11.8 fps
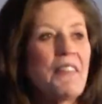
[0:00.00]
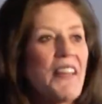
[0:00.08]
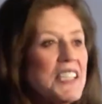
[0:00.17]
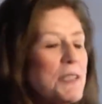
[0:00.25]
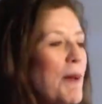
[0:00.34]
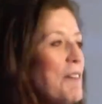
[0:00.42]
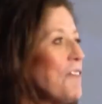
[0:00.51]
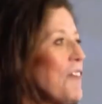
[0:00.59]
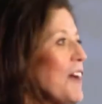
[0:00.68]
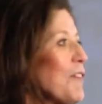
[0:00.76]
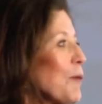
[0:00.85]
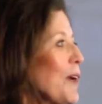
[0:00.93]
that's my
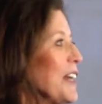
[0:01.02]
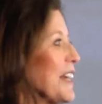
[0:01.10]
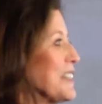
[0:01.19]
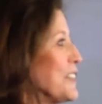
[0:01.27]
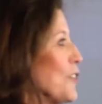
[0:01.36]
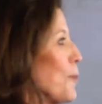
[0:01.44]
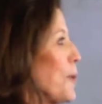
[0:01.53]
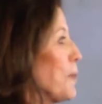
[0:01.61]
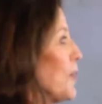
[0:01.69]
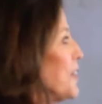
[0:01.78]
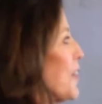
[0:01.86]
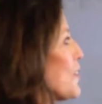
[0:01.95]
favorite way to get to know
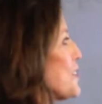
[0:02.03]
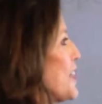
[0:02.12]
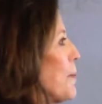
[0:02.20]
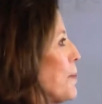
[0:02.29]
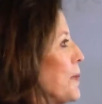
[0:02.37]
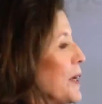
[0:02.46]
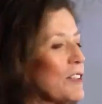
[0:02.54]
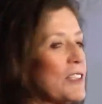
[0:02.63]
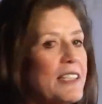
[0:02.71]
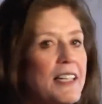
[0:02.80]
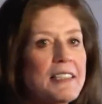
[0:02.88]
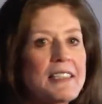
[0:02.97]
people. Another tip,
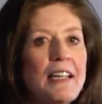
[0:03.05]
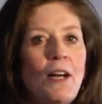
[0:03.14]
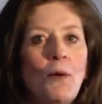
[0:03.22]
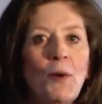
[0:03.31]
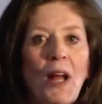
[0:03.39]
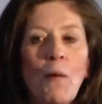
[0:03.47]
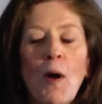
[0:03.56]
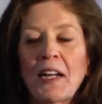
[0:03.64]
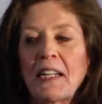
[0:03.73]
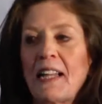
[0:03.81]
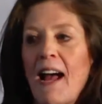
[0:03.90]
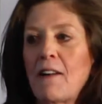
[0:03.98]
here's this. When I walk
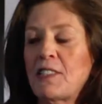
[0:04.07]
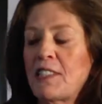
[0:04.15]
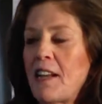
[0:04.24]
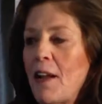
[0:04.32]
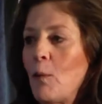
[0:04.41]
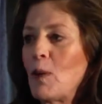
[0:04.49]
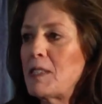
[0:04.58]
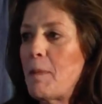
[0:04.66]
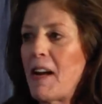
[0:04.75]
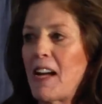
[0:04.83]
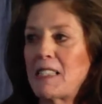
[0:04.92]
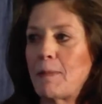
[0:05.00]
in the house tonight, what's
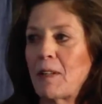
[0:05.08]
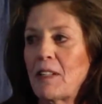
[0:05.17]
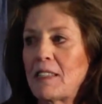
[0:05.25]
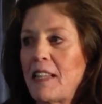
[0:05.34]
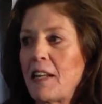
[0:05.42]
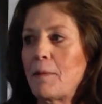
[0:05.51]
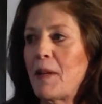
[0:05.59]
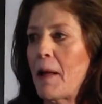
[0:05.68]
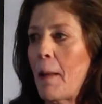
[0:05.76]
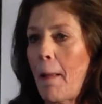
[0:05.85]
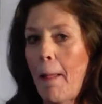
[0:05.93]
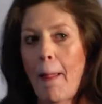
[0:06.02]
my husband going to say to
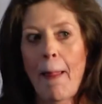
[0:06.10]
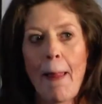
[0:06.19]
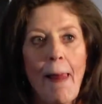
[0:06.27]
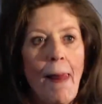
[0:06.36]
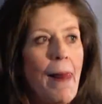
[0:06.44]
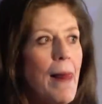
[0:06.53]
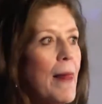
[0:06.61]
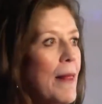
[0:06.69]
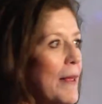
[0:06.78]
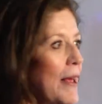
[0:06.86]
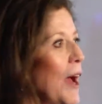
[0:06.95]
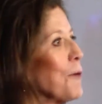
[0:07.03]
me?
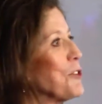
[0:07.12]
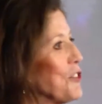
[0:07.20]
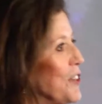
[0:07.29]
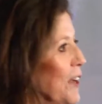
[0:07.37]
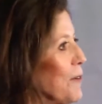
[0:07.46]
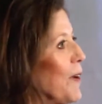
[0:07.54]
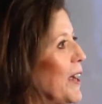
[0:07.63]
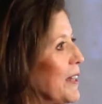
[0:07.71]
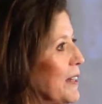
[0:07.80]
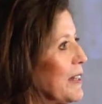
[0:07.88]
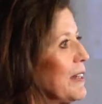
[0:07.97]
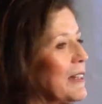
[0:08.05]
How was your day,
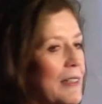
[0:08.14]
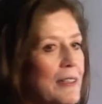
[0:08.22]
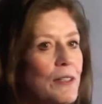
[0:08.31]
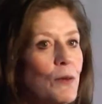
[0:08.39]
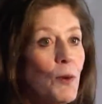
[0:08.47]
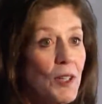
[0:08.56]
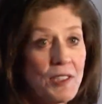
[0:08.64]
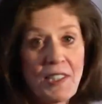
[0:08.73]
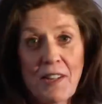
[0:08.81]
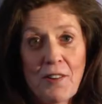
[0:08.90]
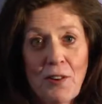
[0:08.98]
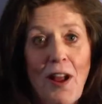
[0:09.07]
right? Where's
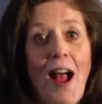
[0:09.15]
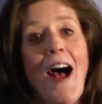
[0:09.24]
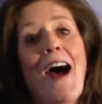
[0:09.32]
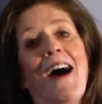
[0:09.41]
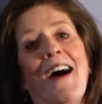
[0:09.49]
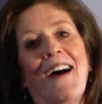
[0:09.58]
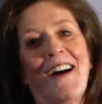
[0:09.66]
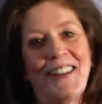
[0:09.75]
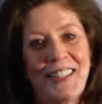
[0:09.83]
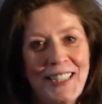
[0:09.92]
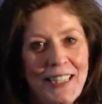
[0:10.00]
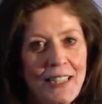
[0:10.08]
dinner?
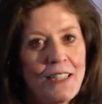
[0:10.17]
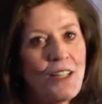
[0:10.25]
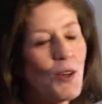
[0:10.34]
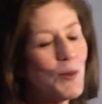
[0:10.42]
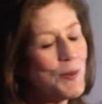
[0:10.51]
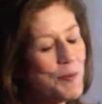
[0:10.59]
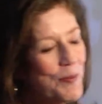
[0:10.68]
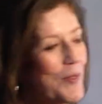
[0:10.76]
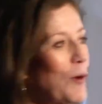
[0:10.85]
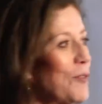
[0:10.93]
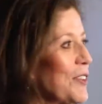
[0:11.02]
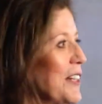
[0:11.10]
No,
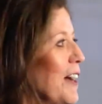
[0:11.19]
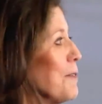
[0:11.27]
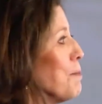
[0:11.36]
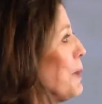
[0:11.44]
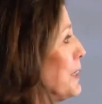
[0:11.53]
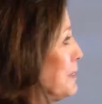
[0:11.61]
hopefully not.